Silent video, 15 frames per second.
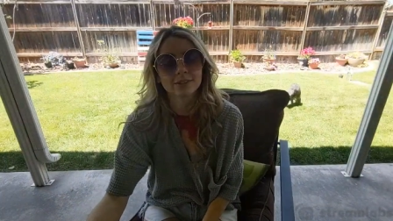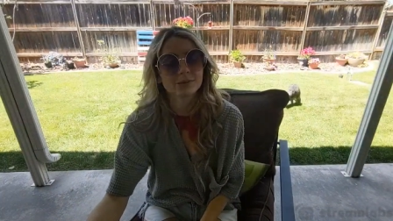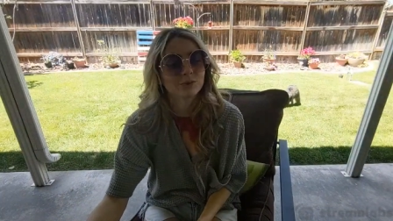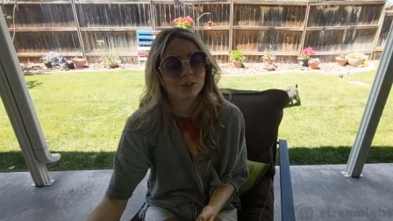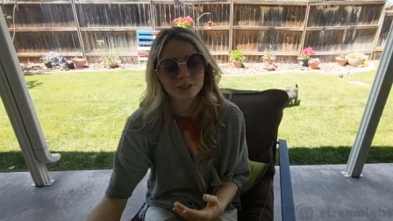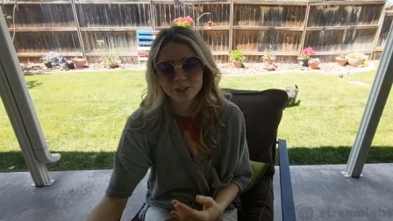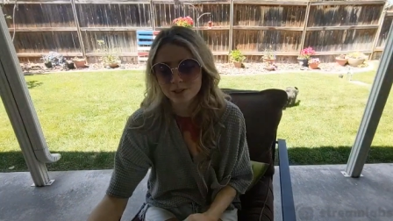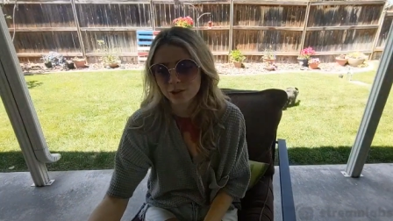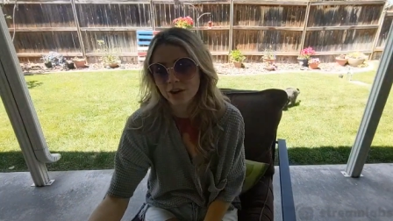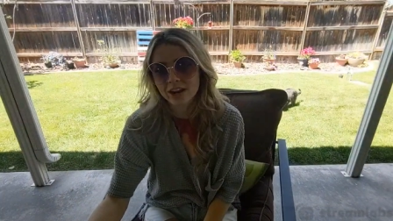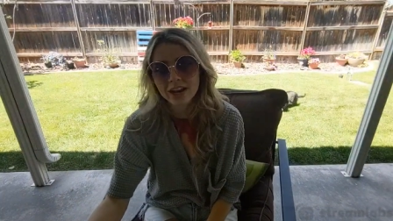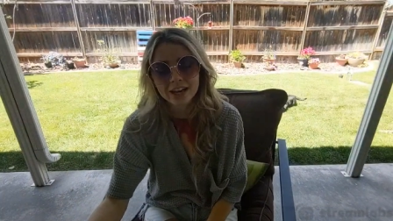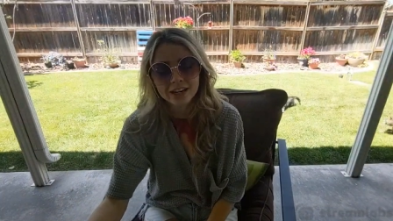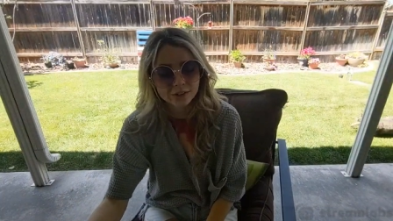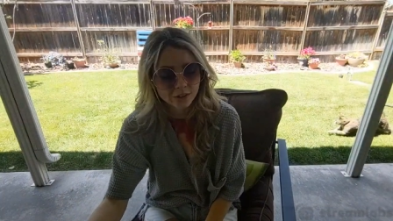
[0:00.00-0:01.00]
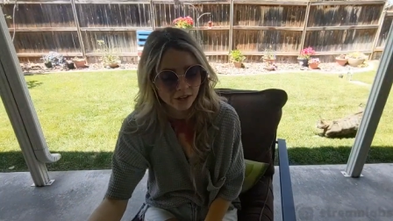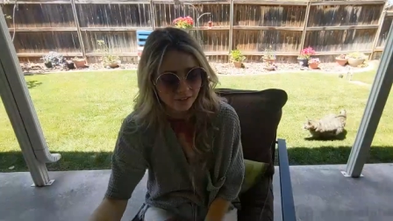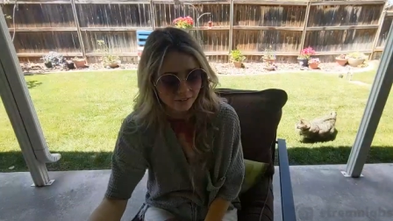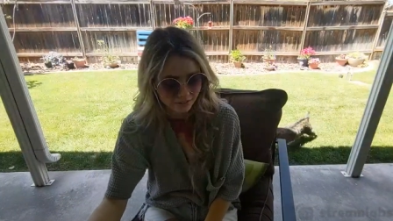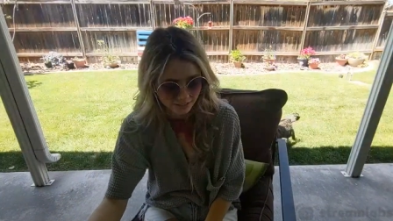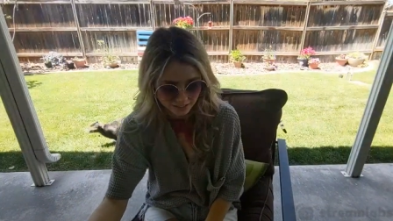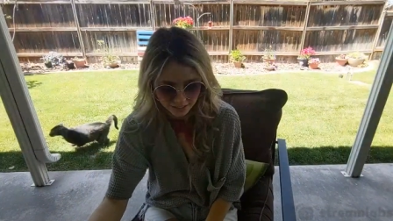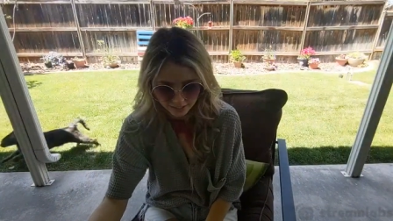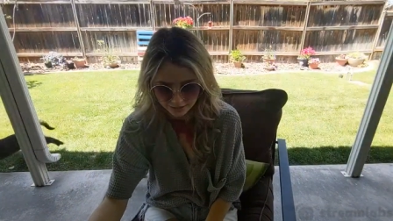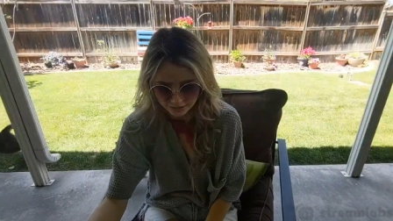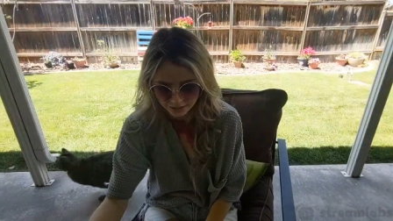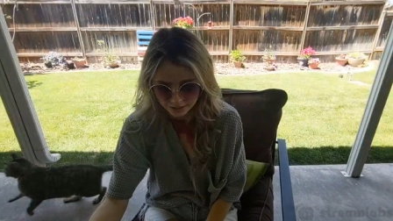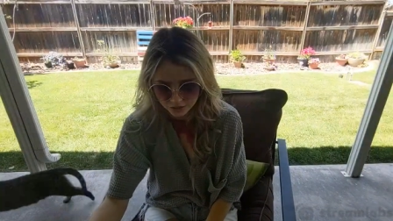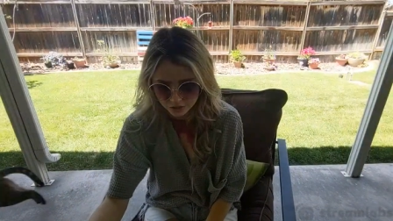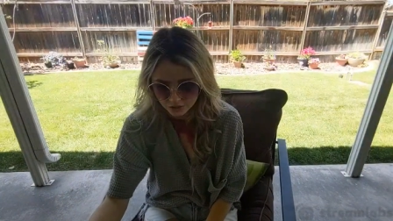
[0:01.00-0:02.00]
I'm really sorry. I don't know how to fix it.
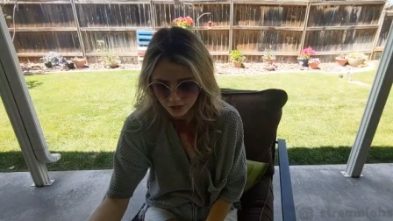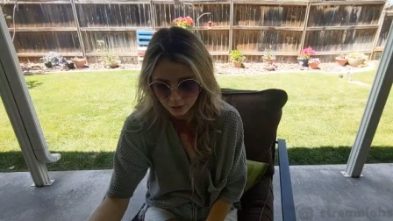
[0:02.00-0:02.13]
It's